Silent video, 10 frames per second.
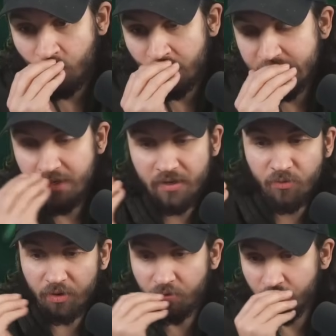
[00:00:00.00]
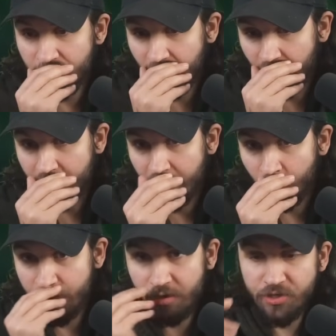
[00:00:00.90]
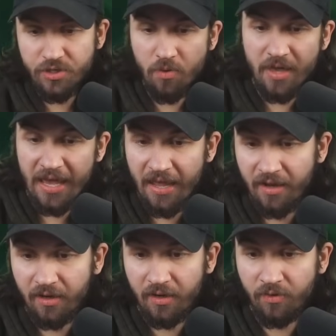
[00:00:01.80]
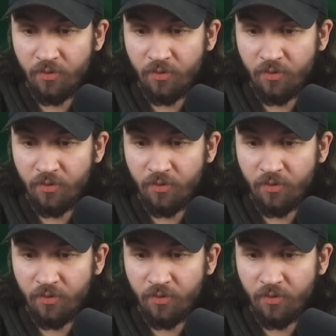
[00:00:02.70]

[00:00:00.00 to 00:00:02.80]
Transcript: What's a good recruit card here? We could just go cannon.